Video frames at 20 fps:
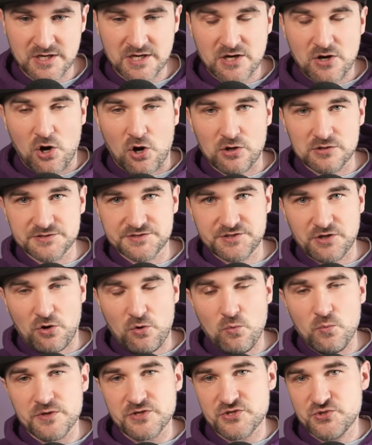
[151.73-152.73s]

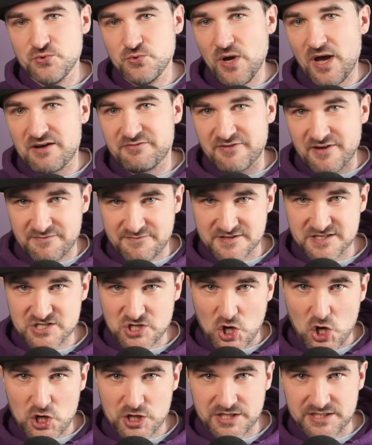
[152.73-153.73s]
Although we do have
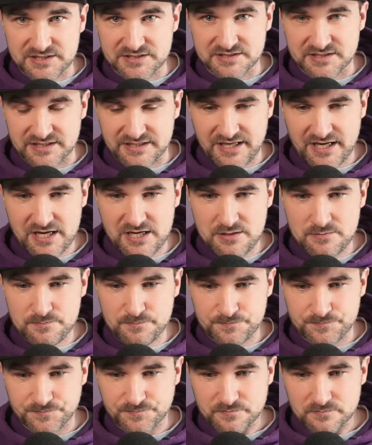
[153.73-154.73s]
FSR in the game,